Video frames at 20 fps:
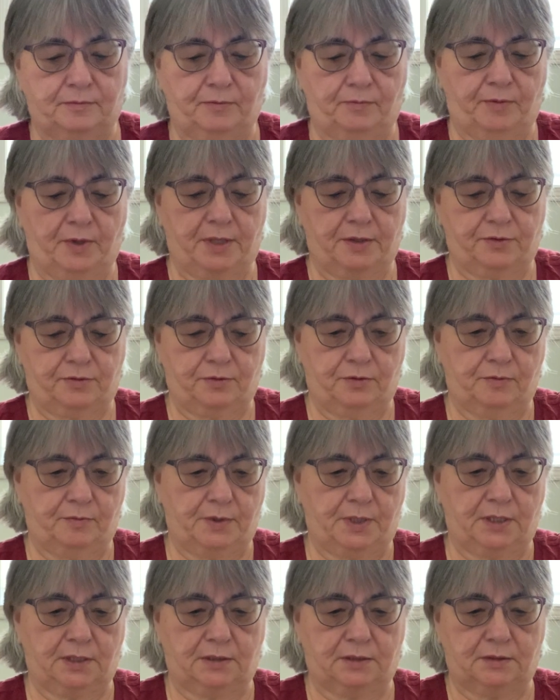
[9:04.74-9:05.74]
went through
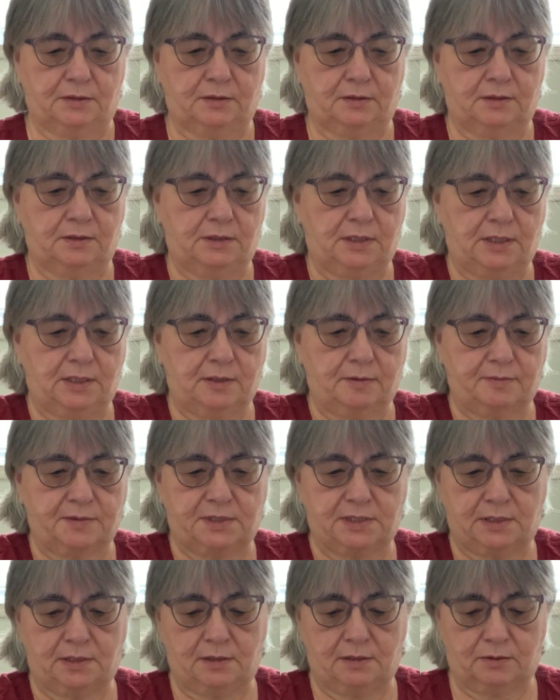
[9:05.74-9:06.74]
my
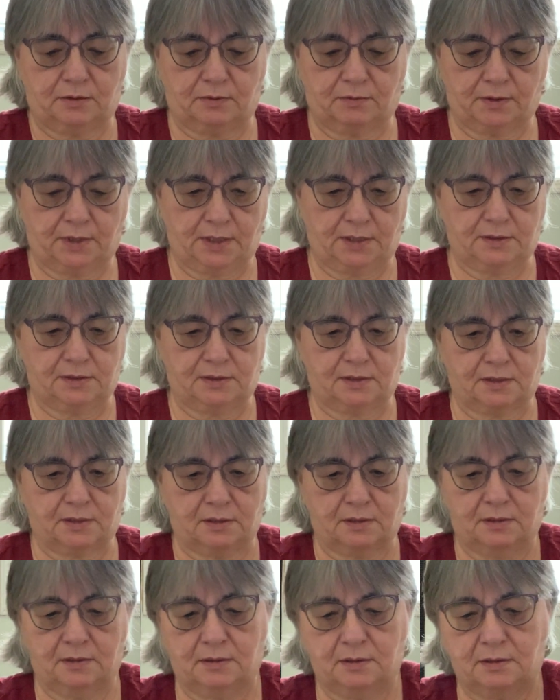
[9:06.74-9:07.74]
DMC threads
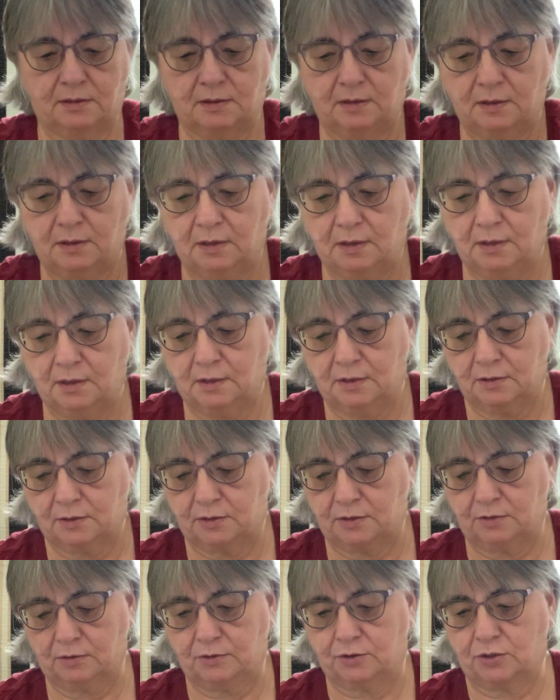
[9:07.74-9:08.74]

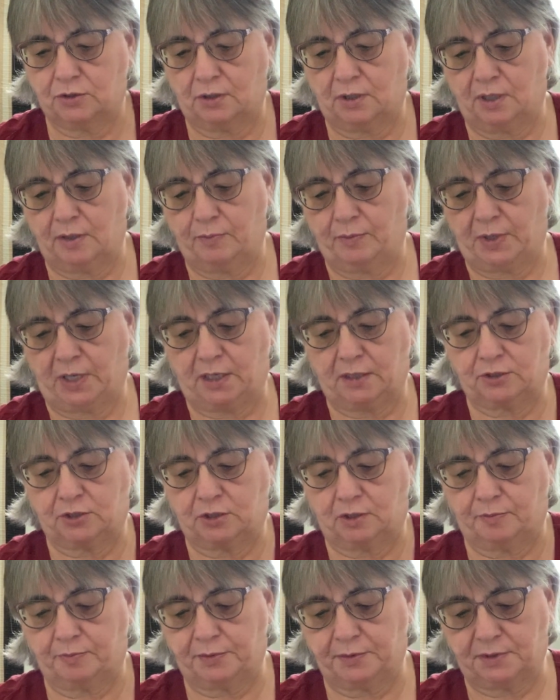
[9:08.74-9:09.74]
to try and match
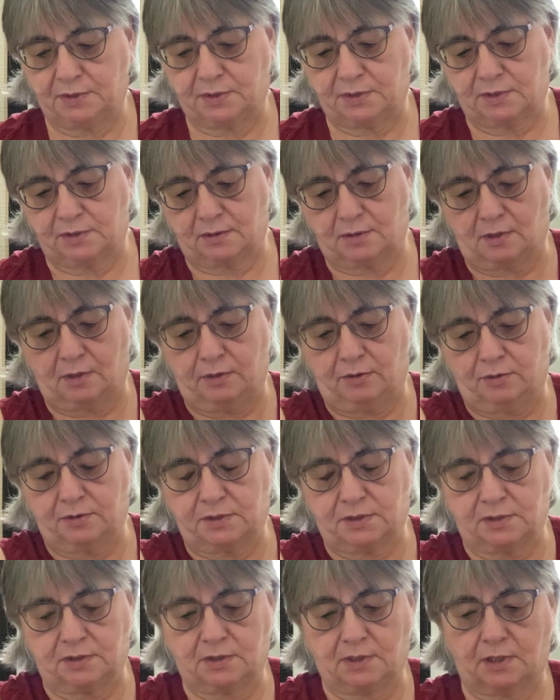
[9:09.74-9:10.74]
up as
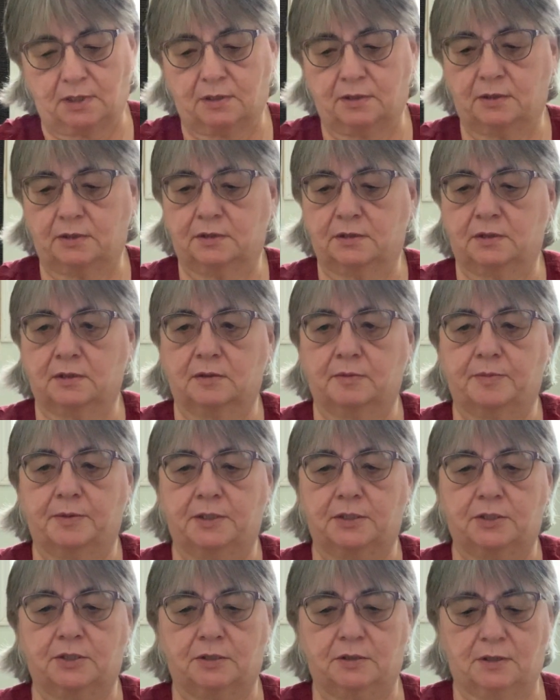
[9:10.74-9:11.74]
close as I could to the
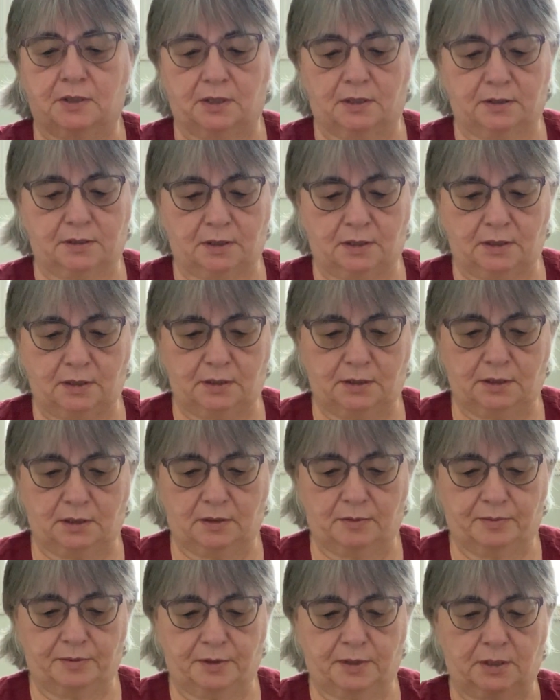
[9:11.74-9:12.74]
picture, and I think I did
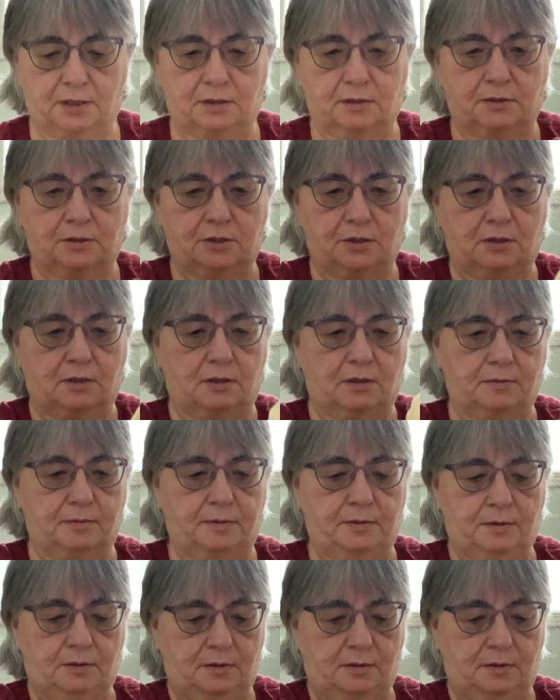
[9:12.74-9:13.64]
a pretty good job.